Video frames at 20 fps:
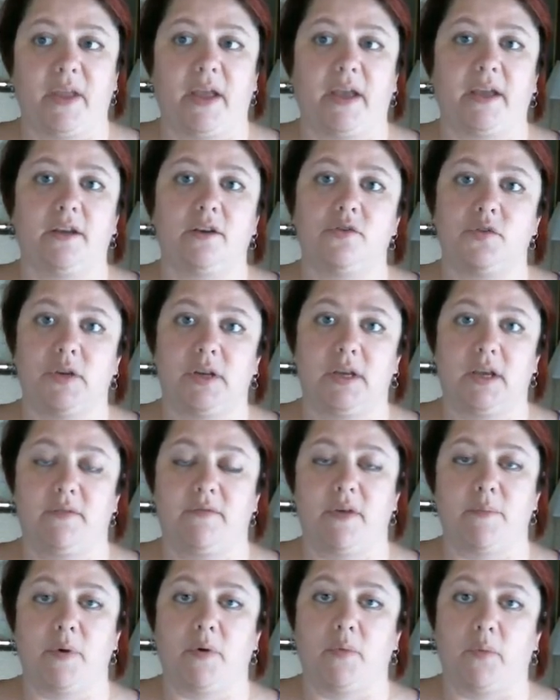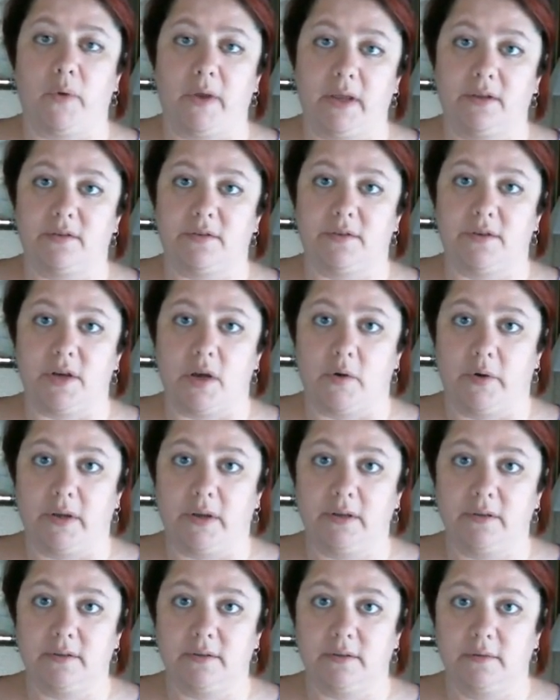I usually give them a week's
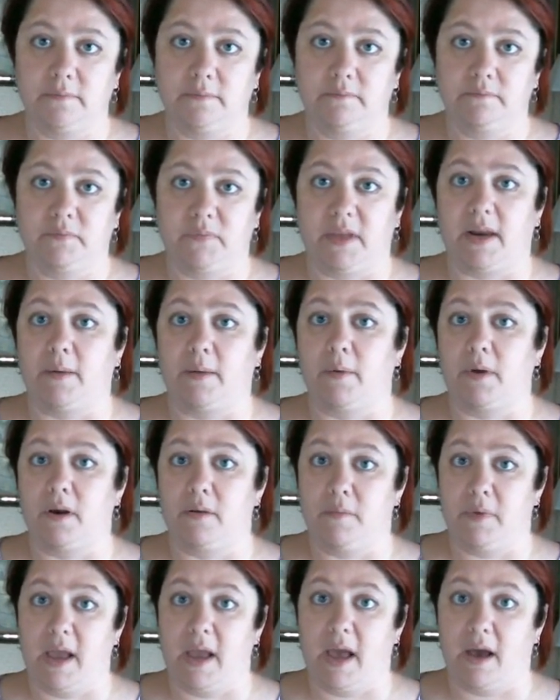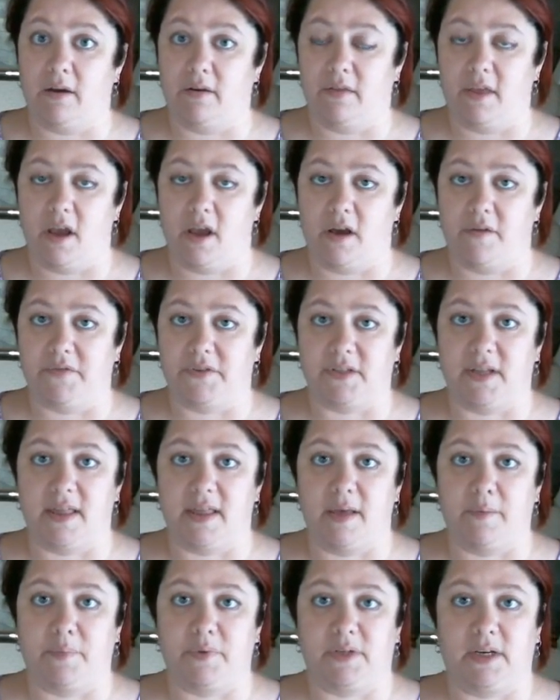notice that I'm going to be out of the office on
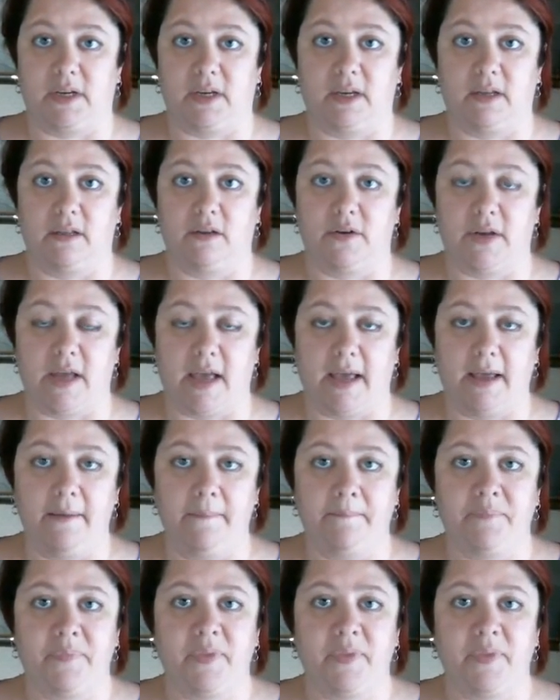that particular day.